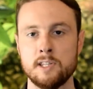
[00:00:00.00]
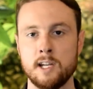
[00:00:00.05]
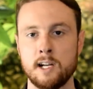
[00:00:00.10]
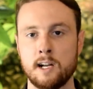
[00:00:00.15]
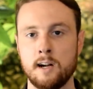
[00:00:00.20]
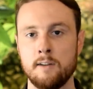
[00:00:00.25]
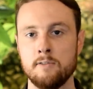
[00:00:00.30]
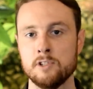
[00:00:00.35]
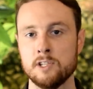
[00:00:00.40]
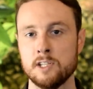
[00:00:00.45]

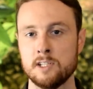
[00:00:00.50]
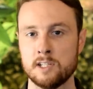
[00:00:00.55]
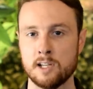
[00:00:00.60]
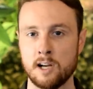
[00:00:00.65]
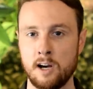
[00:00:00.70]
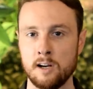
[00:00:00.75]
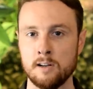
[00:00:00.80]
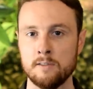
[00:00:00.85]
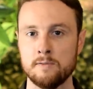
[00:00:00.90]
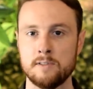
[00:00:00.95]
covers a ton
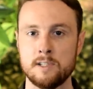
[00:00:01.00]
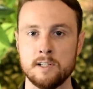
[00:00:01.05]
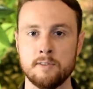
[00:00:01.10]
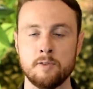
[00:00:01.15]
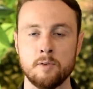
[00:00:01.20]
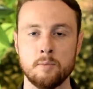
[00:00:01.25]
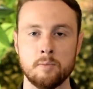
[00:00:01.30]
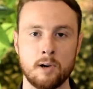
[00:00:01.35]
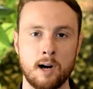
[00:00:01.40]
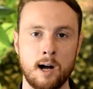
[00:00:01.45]
of different
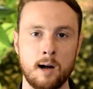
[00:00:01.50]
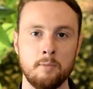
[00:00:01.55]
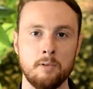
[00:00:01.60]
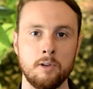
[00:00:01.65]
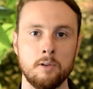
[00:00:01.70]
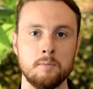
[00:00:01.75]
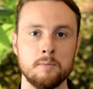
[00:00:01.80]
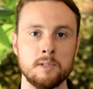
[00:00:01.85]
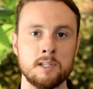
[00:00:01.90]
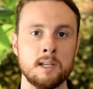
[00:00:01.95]

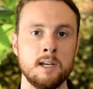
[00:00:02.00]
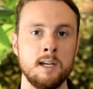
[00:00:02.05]
problems